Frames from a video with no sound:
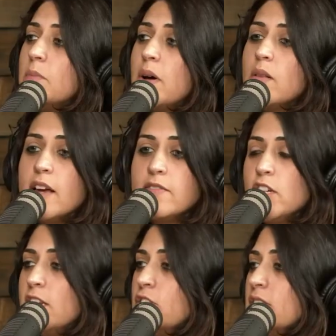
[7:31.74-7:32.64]
about life
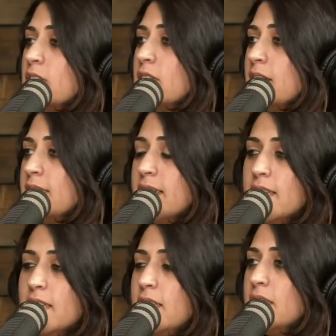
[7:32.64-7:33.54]
changes,
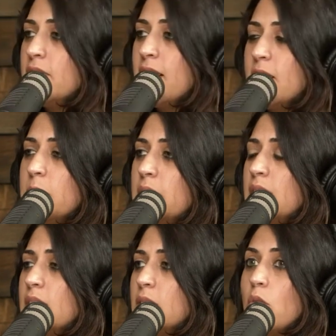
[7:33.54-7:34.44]
identity
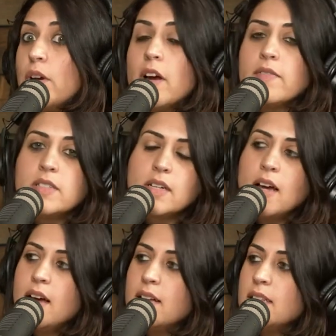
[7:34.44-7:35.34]
development, going off to
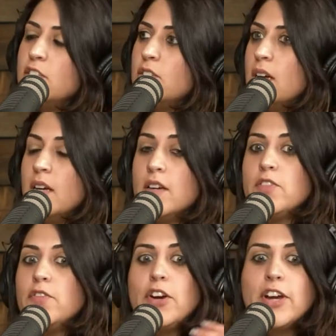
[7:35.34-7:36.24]
college,
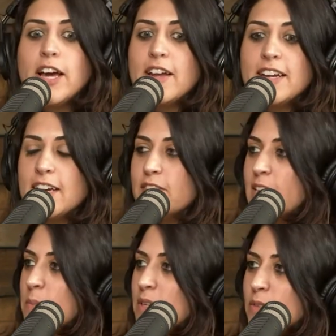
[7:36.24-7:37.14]
figuring out how to
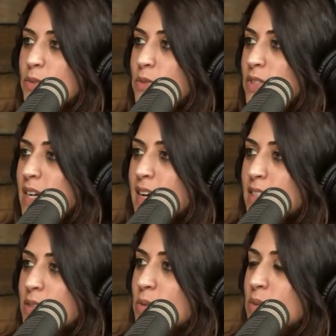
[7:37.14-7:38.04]
navigate middle school and
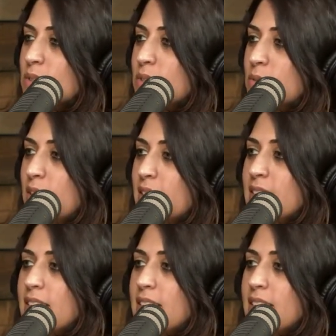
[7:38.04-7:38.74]
high school, right?